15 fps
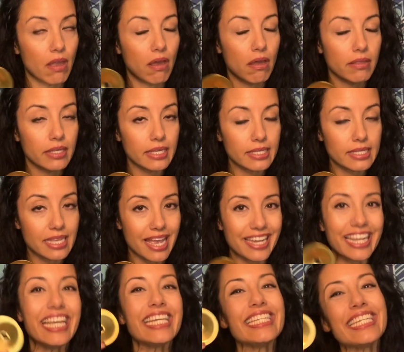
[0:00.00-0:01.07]
on the
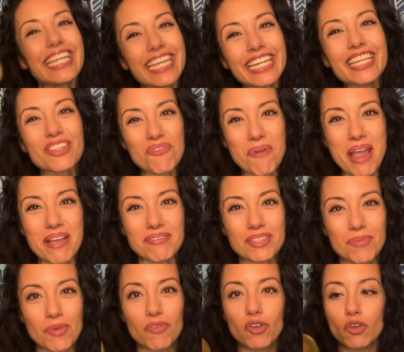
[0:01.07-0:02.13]
inside to get in the way of
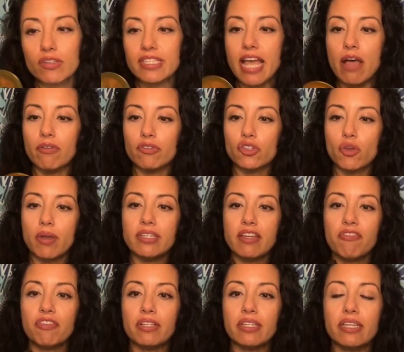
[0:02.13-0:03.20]
some of your sounds. So I
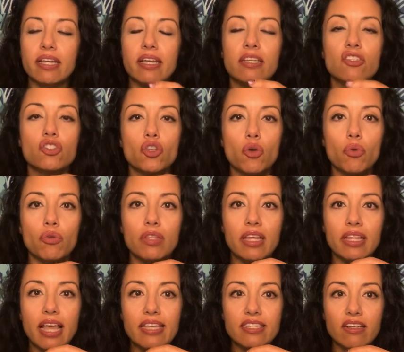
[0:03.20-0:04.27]
definitely sewed the
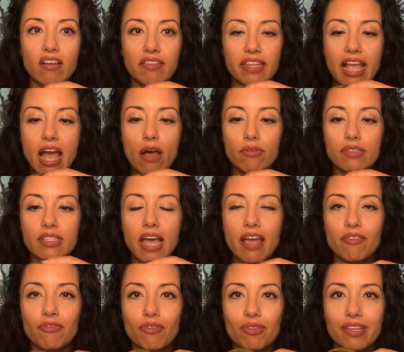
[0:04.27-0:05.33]
elastic on the outside
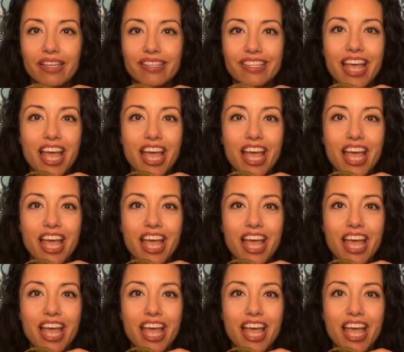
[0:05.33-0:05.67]
for these.